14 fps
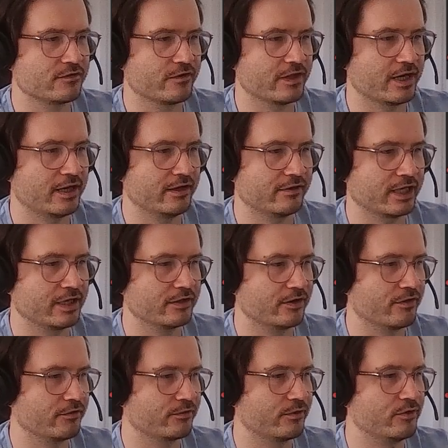for that I'll kind of
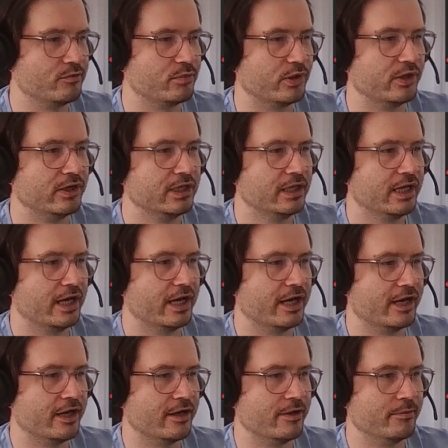go through, but
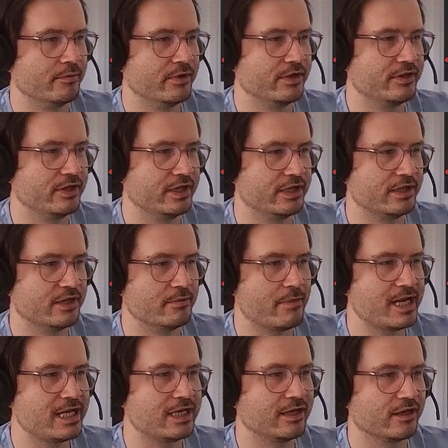the
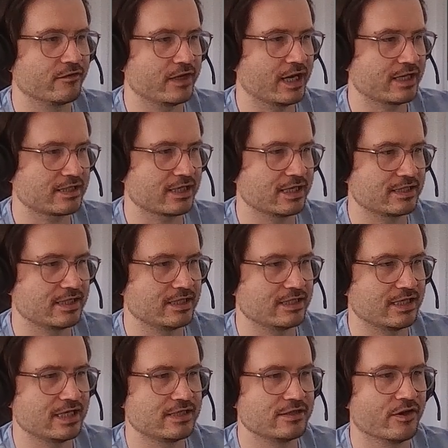making of the assets
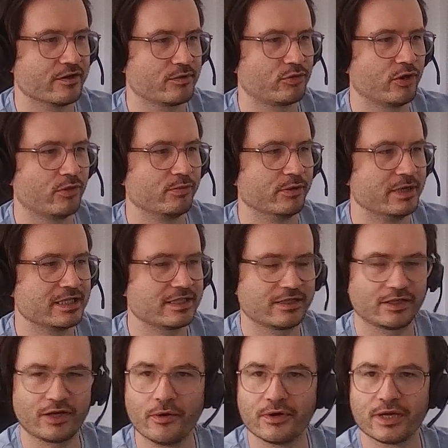is not the problem. It's the
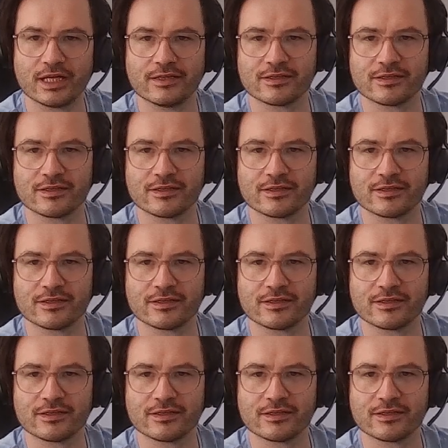coding